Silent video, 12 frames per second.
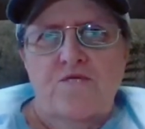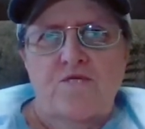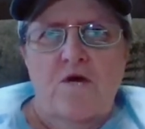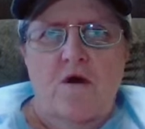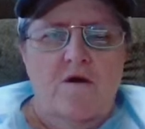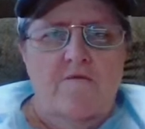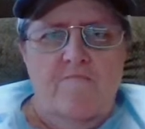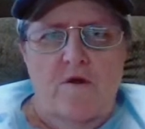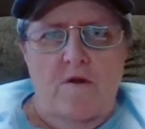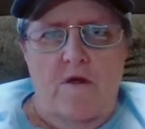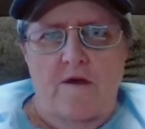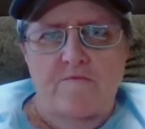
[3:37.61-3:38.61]
shock of our
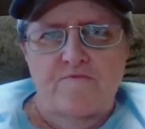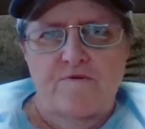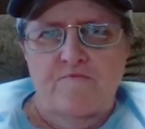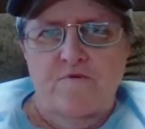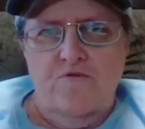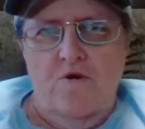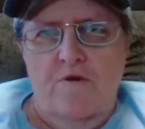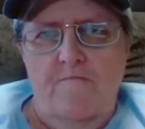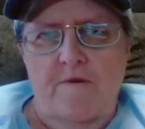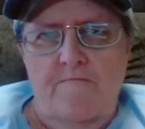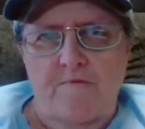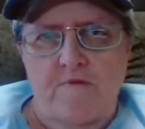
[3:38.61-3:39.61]
lives if the Toronto
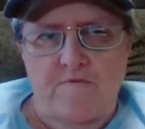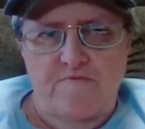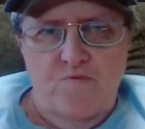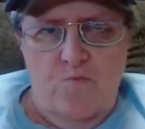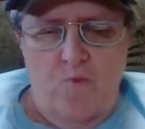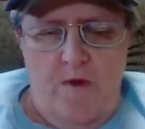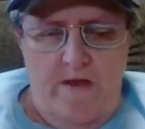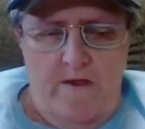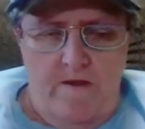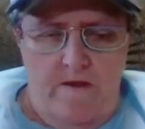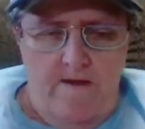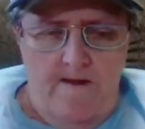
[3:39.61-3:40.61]
Maple Leafs
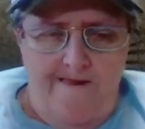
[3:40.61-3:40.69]
win,